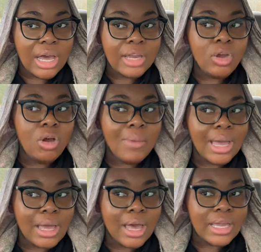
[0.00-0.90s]
God, oh
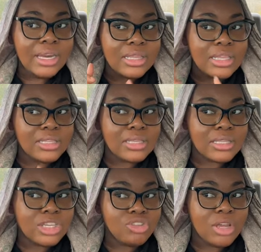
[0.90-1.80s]
my God, this
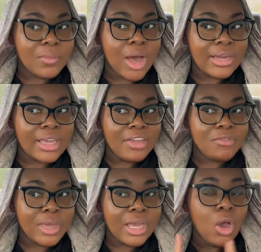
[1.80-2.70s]
is the dream God
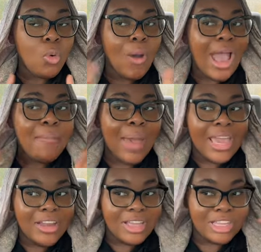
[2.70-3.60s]
gave me. Why am
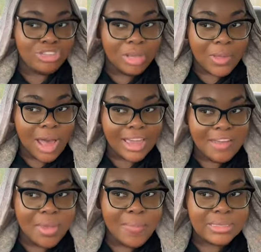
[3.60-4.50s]
I hearing the dream God
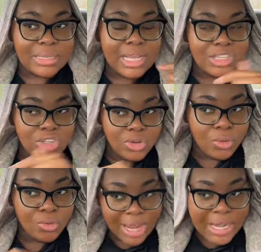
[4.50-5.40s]
gave me about
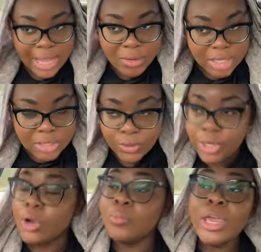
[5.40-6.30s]
Celestial right now in this
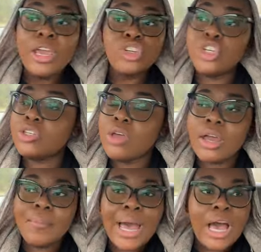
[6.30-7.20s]
video? She's
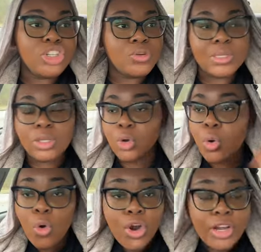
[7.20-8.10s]
talking about how she was in the
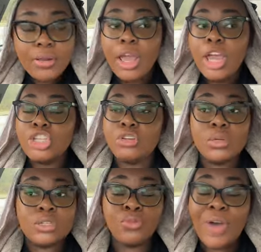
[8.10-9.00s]
court. She
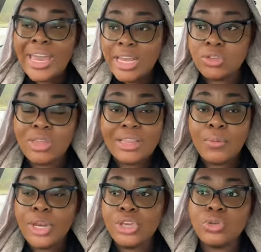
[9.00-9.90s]
was fighting so that
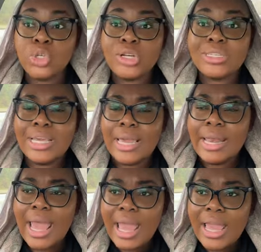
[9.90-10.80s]
they wouldn't use her D
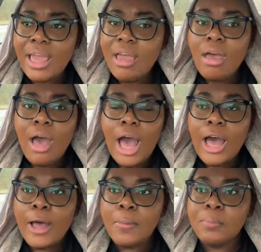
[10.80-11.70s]
N A.
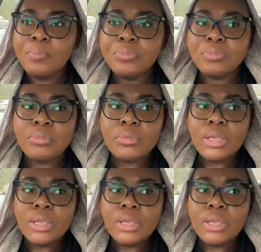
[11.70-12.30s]
Um,